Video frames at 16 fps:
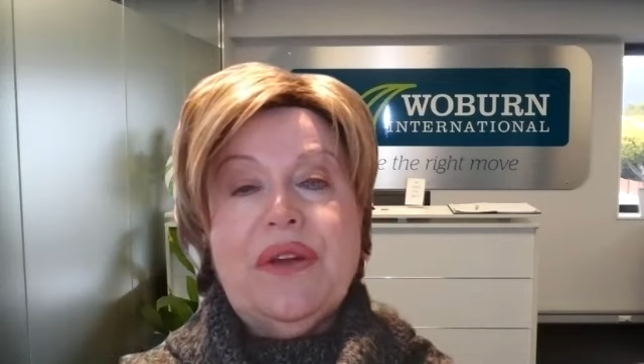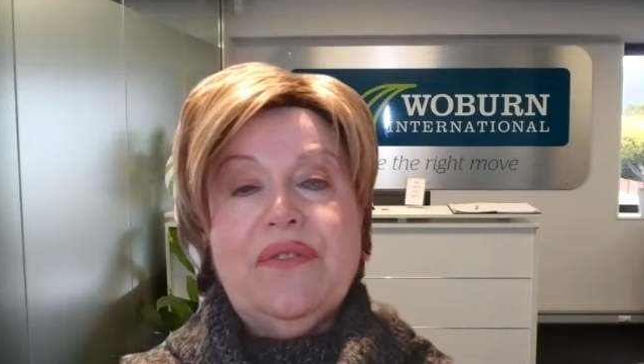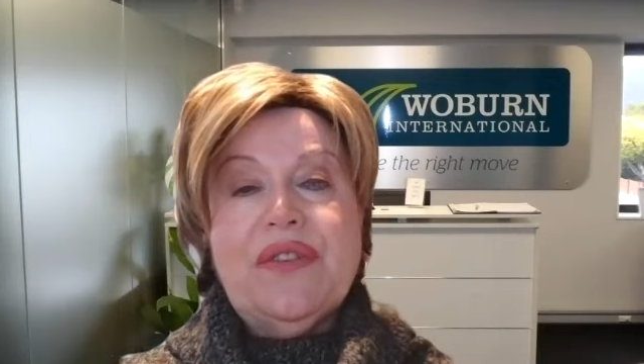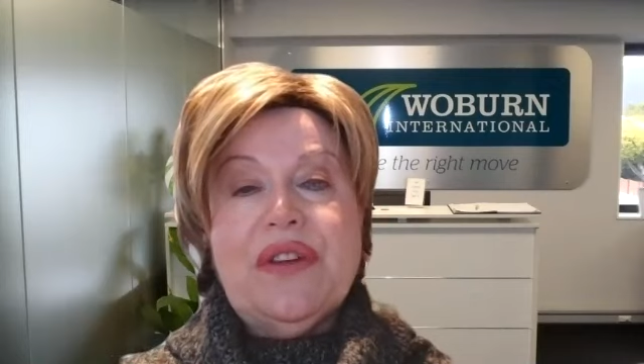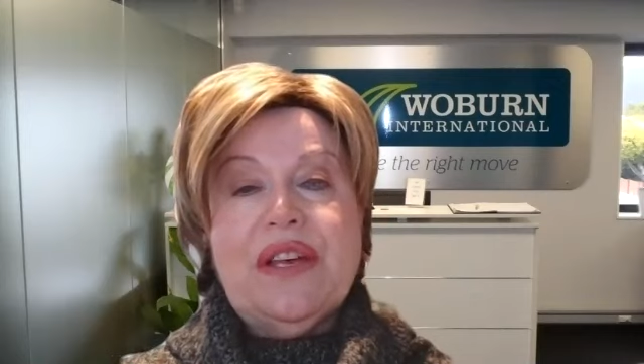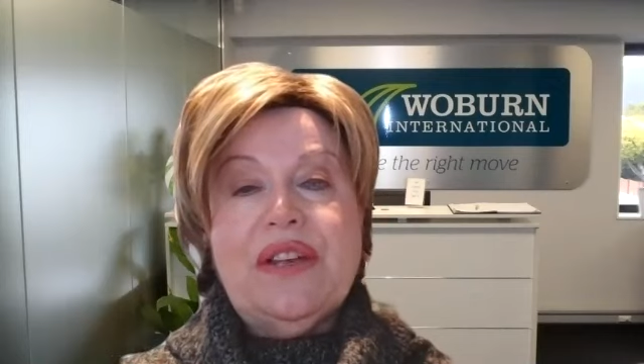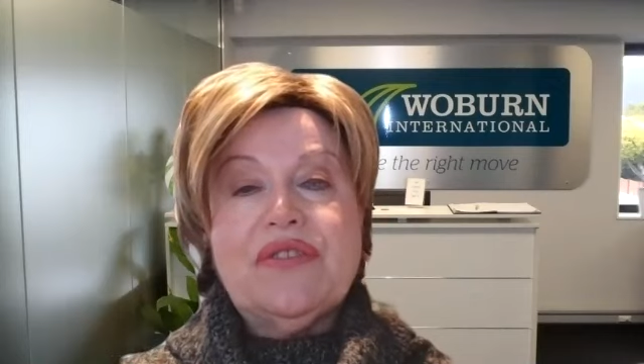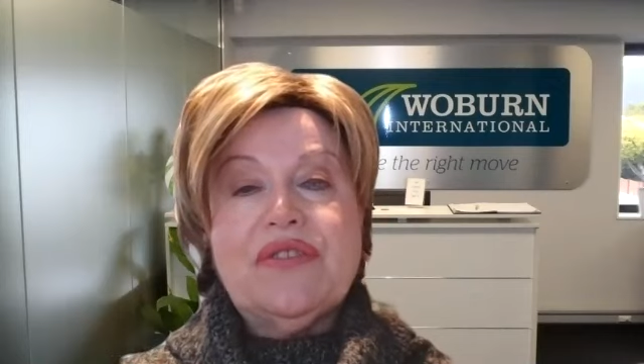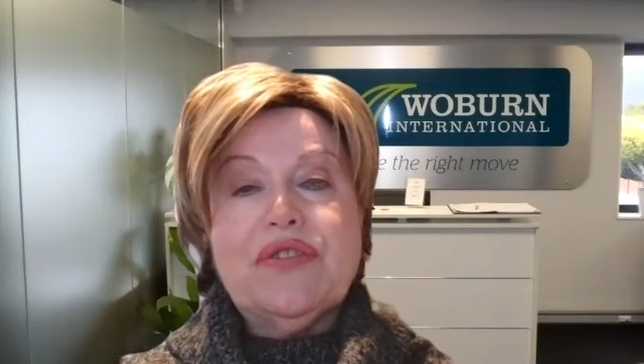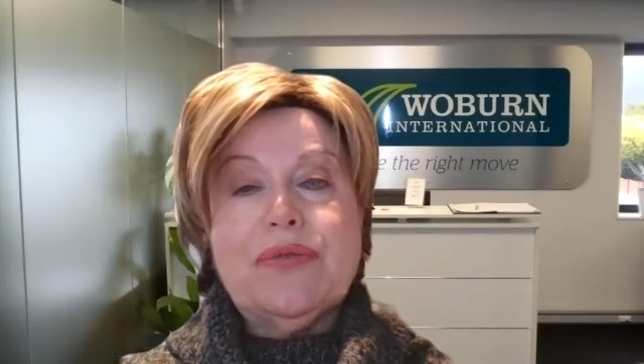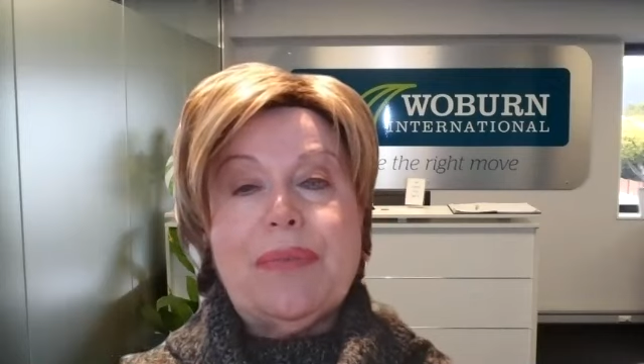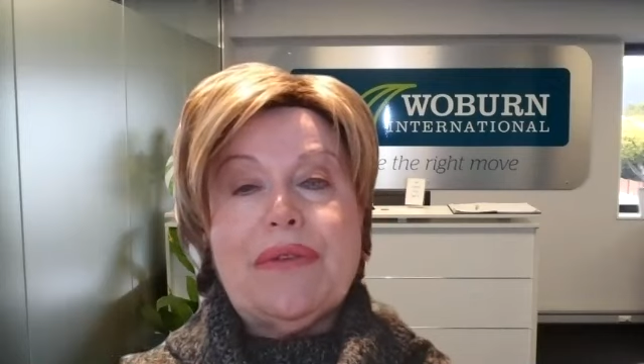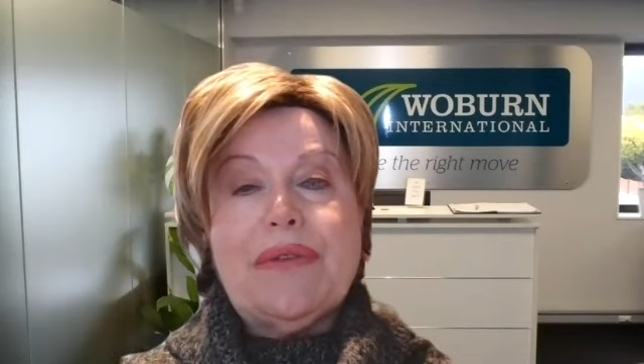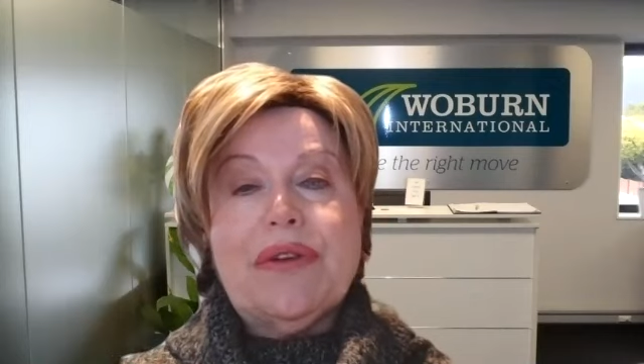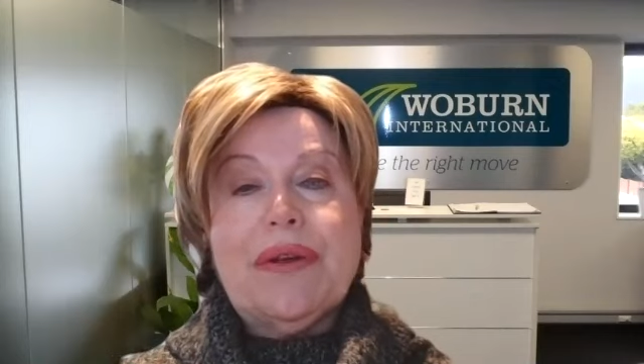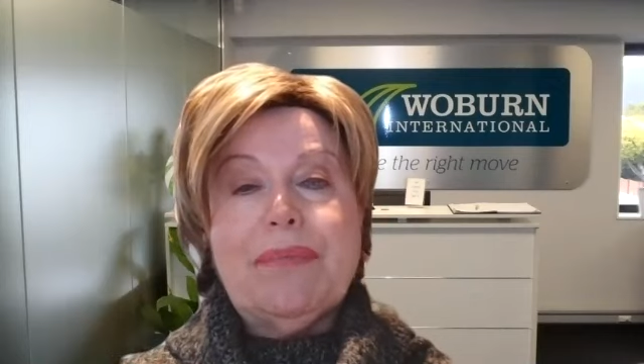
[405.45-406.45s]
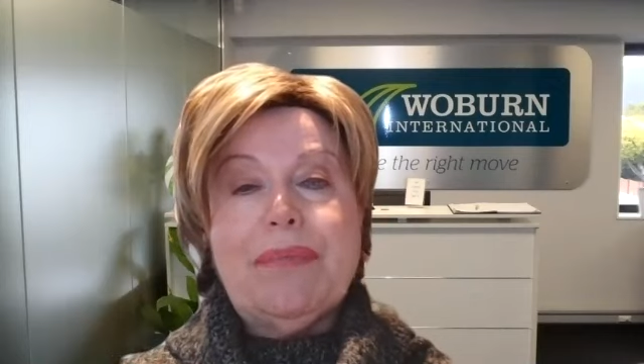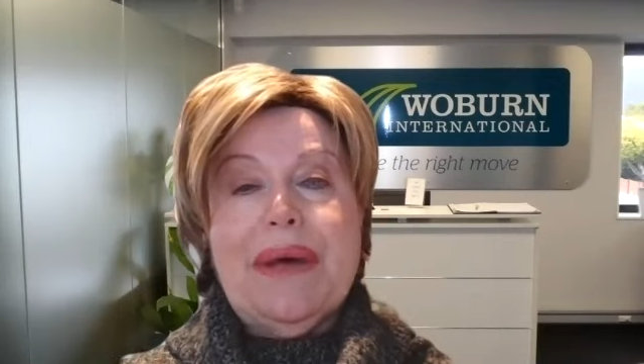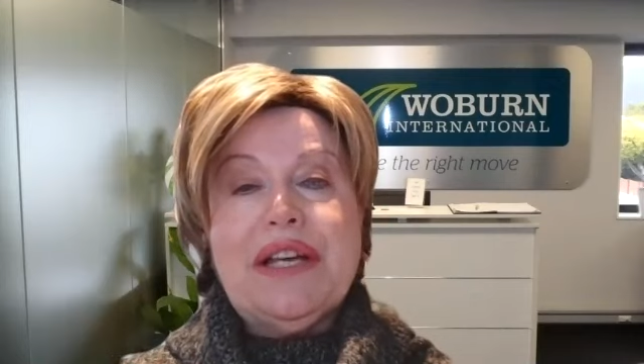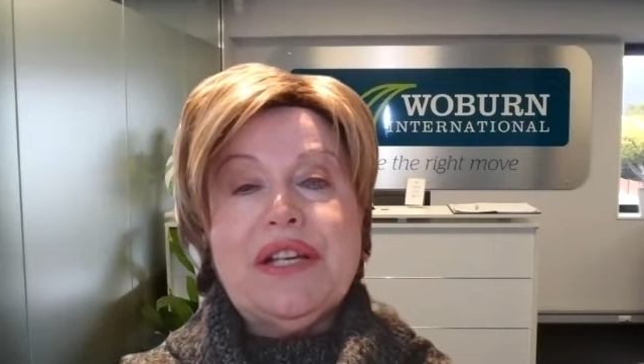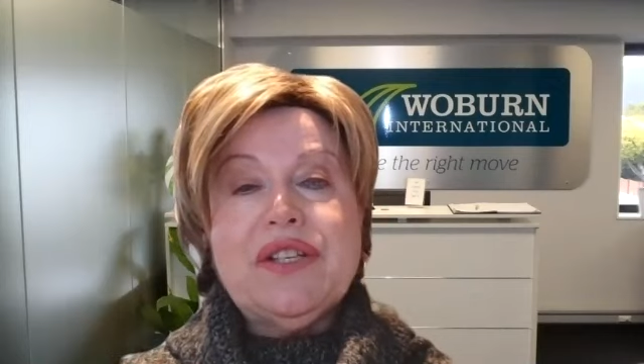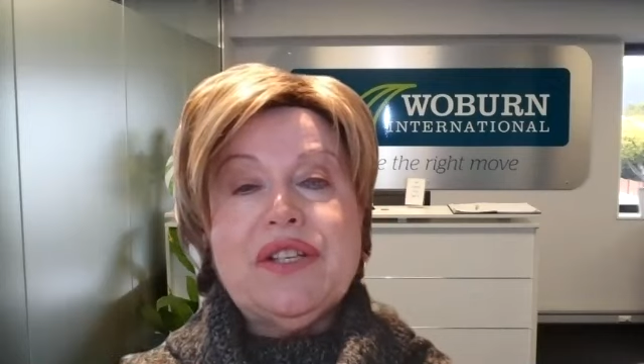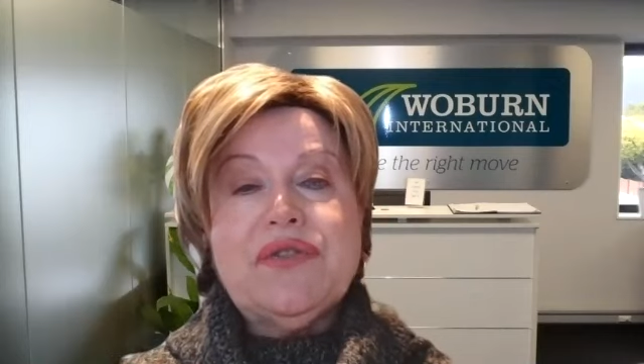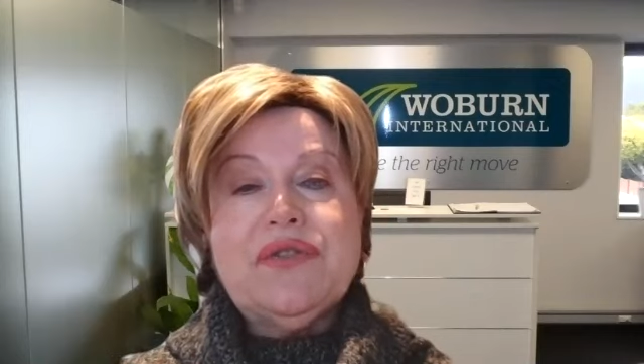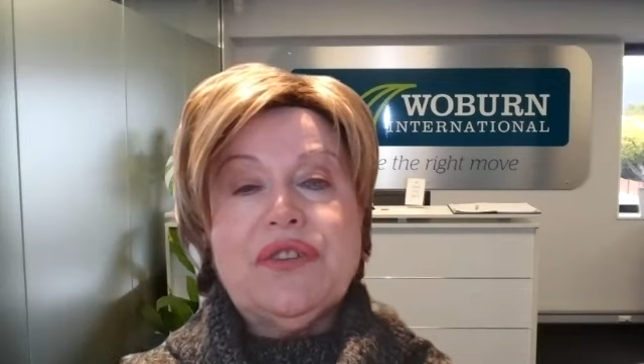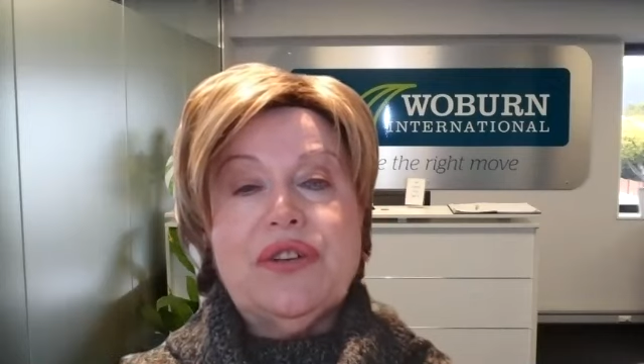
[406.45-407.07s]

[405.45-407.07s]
visas but remains for